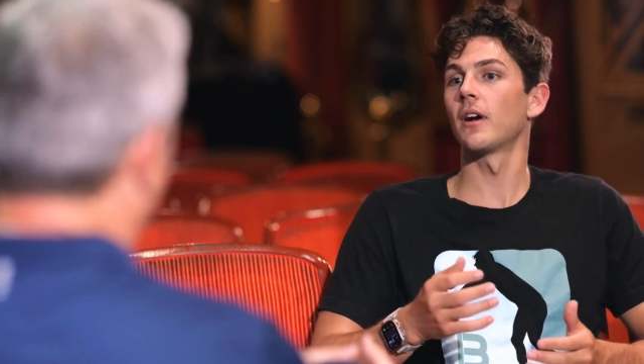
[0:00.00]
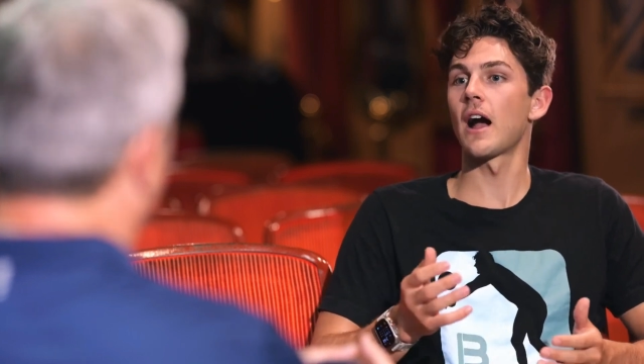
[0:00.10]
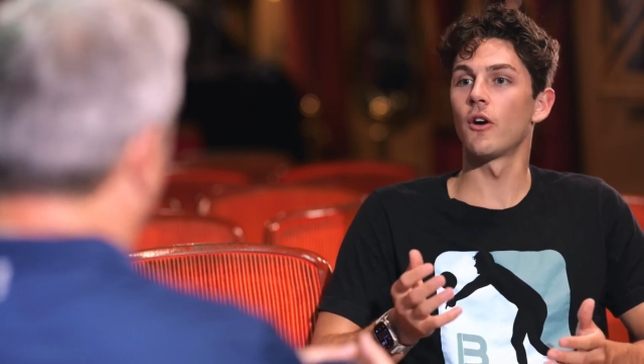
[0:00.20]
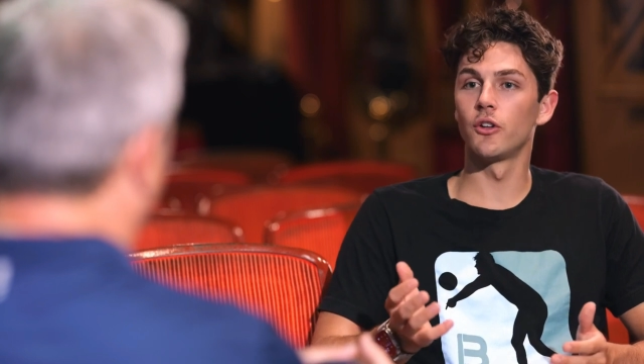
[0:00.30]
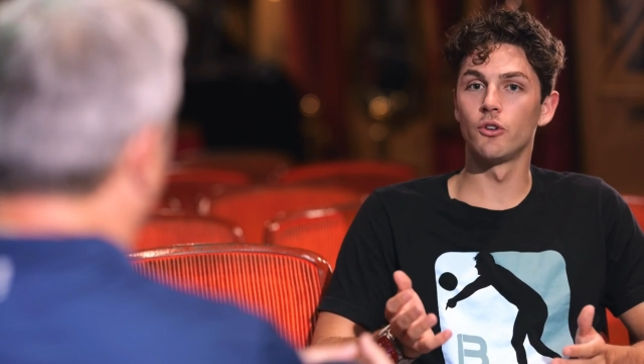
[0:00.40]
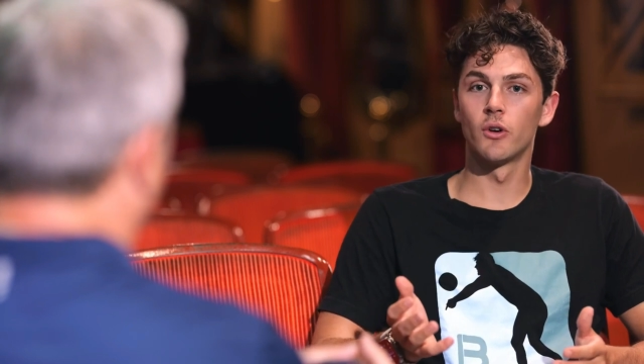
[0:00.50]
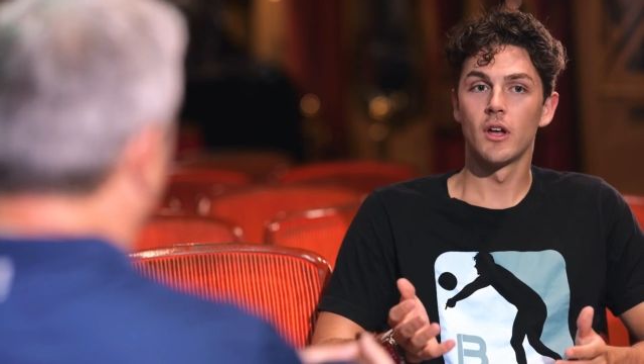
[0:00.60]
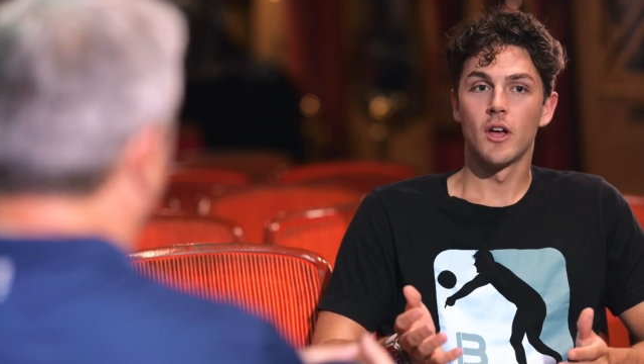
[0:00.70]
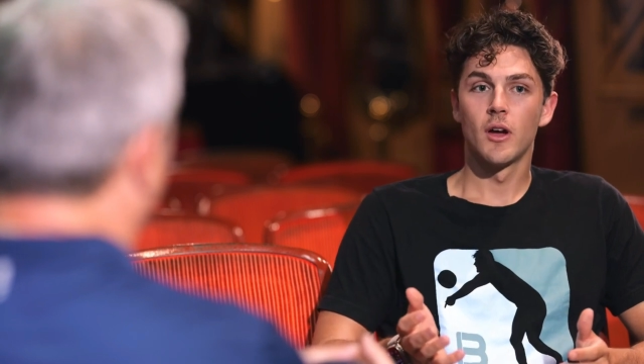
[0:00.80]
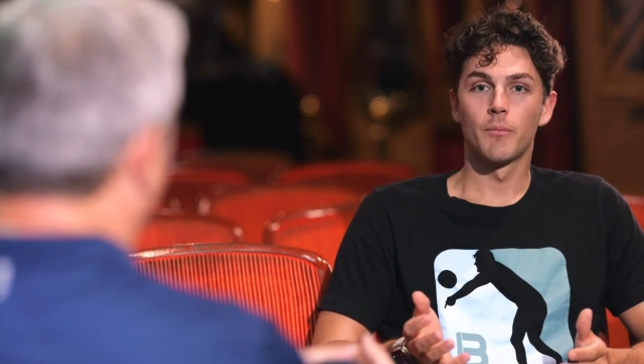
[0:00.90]
or how do
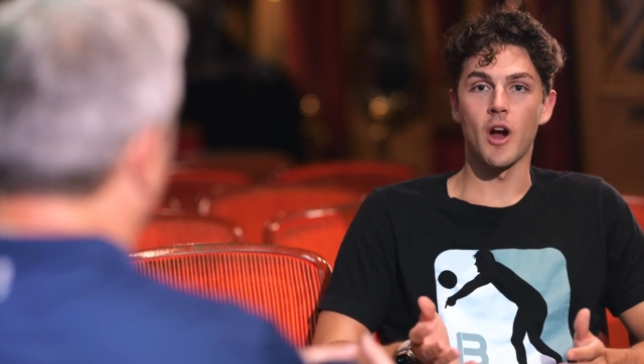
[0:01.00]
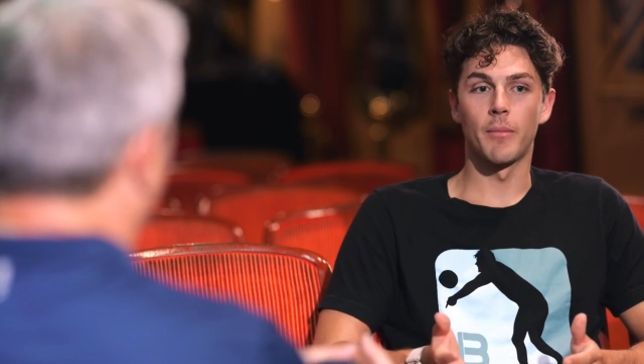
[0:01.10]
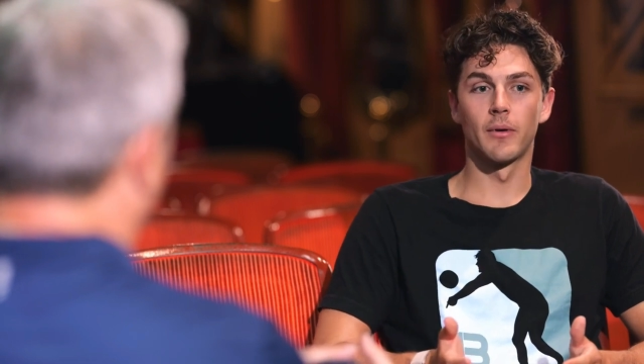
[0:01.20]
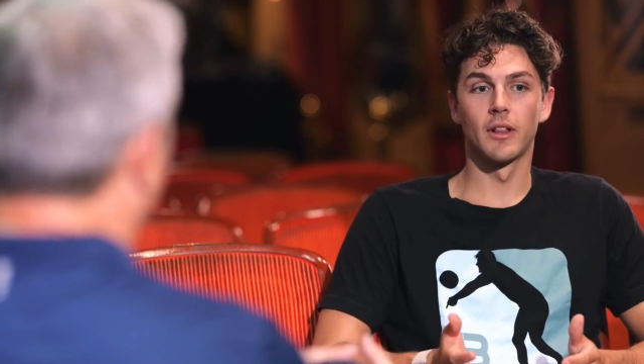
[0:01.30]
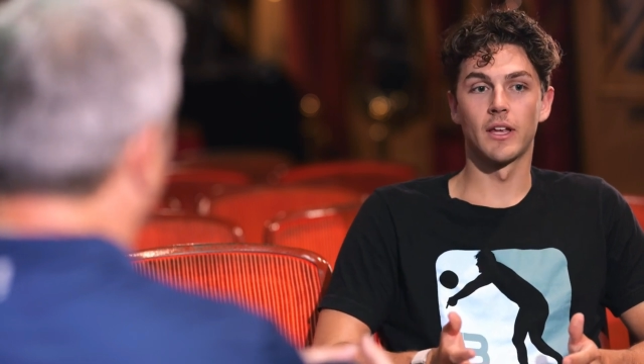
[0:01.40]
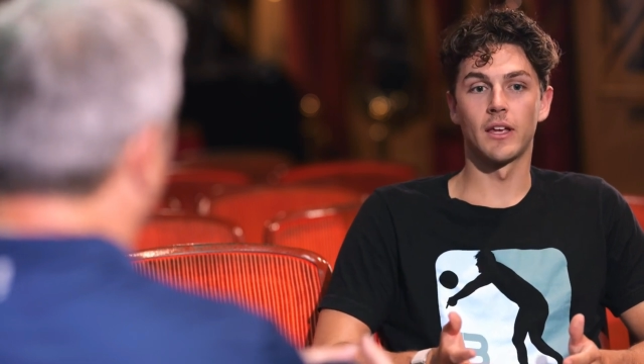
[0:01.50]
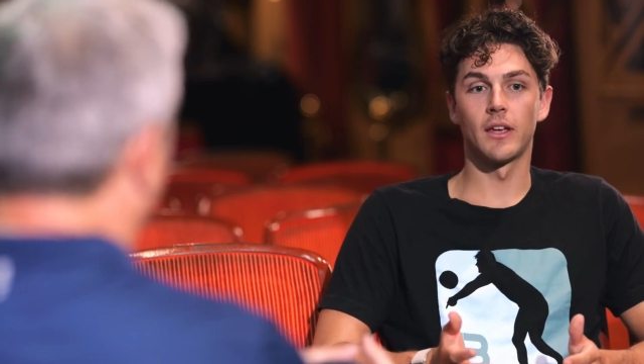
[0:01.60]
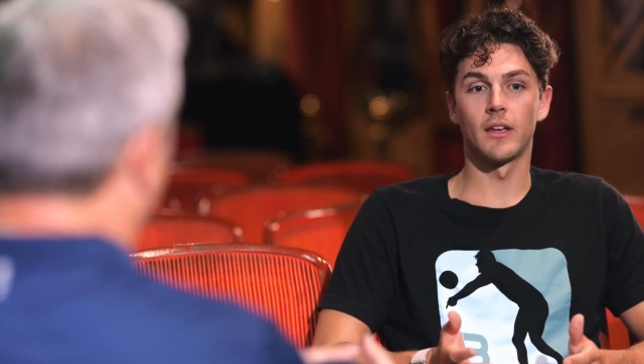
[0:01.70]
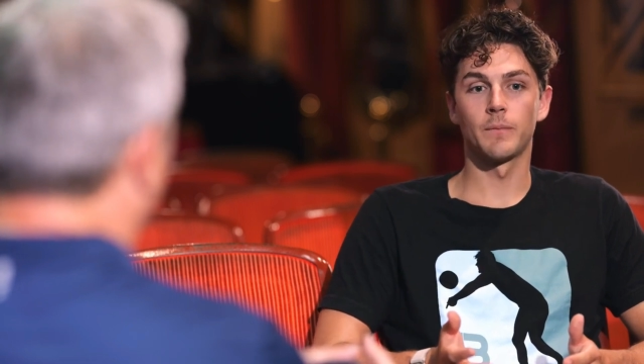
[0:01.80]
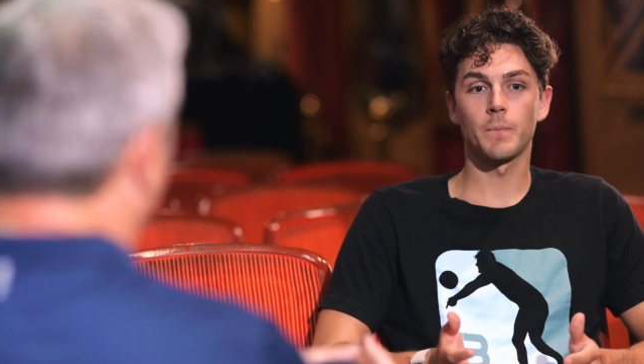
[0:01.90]
you
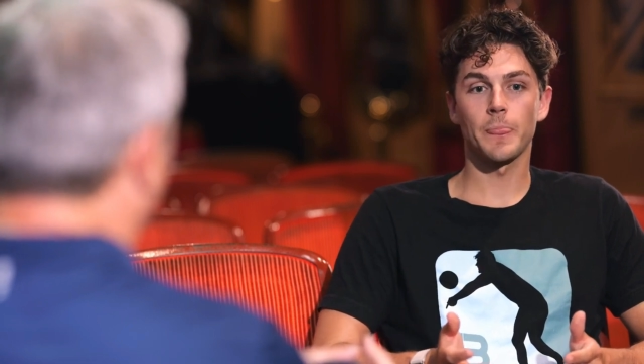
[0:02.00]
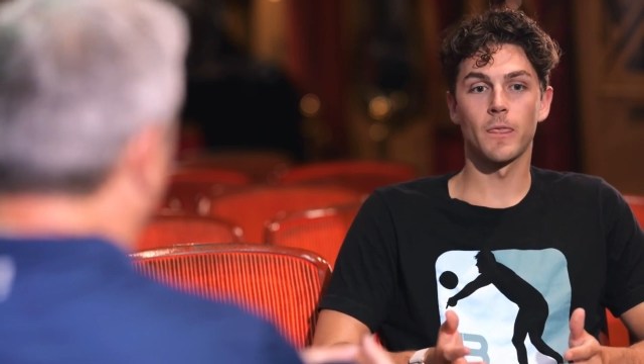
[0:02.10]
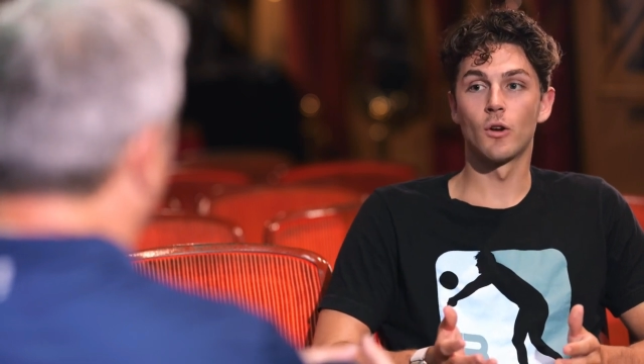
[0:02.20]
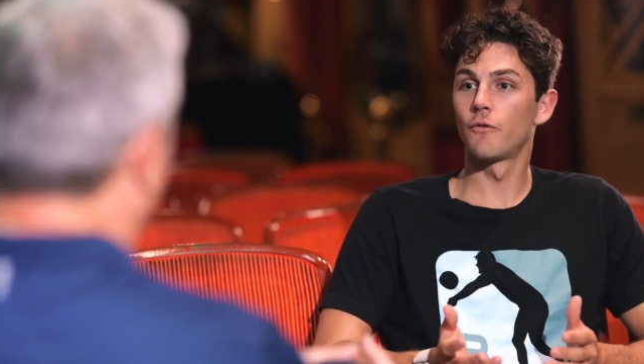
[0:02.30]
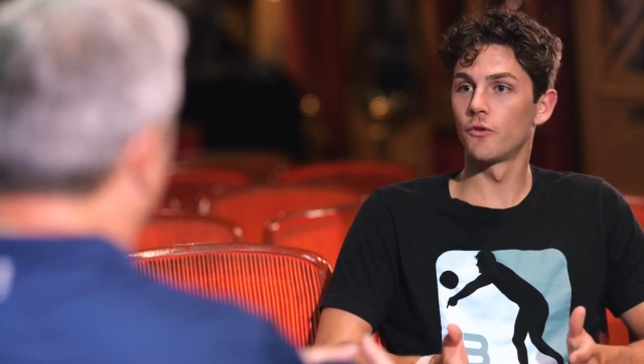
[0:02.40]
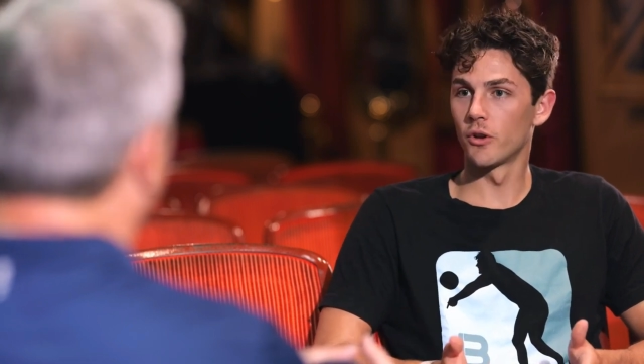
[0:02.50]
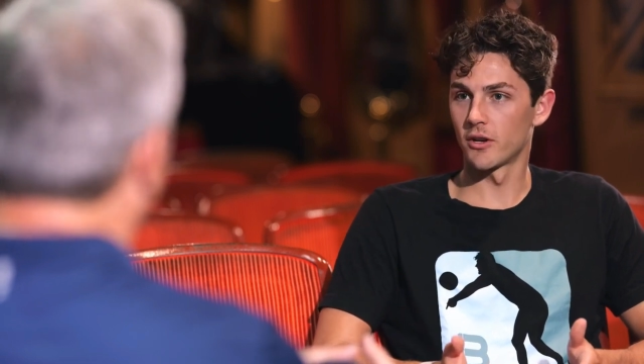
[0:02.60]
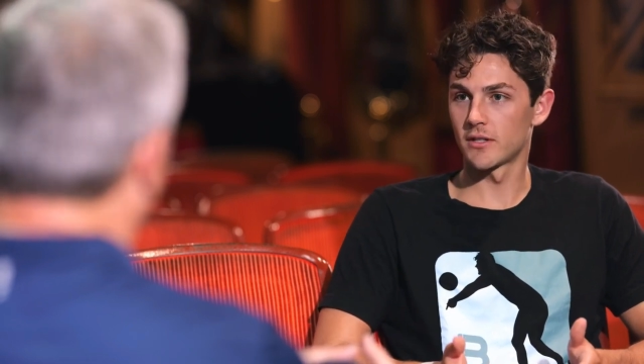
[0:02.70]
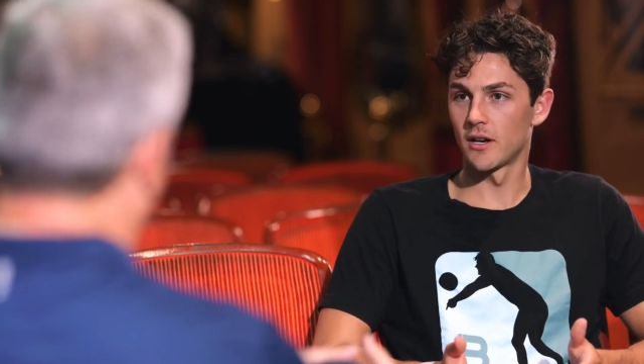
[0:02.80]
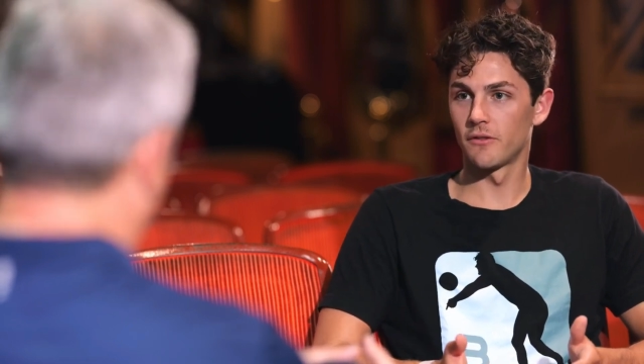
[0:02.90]
properly fuel
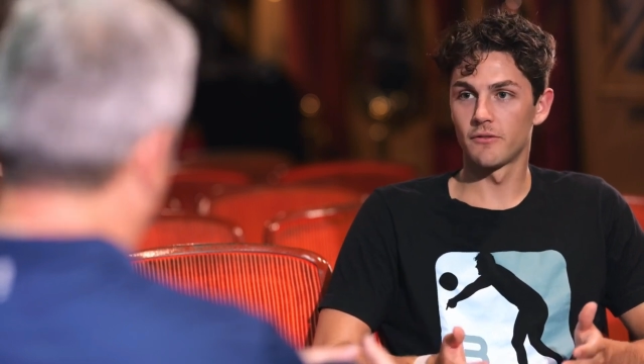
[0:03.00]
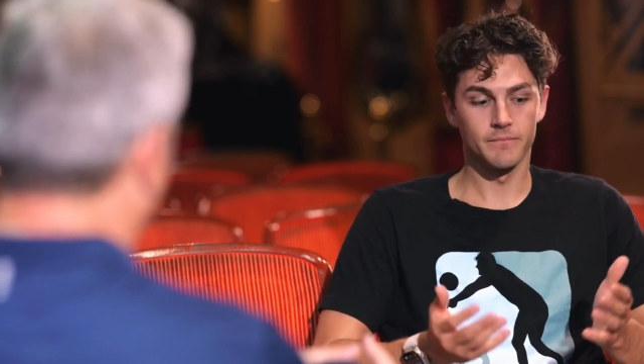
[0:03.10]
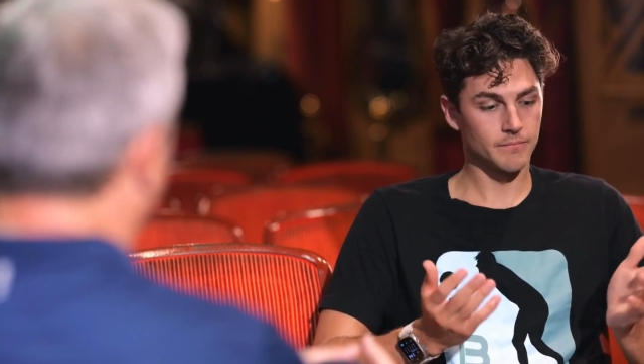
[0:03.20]
yourself?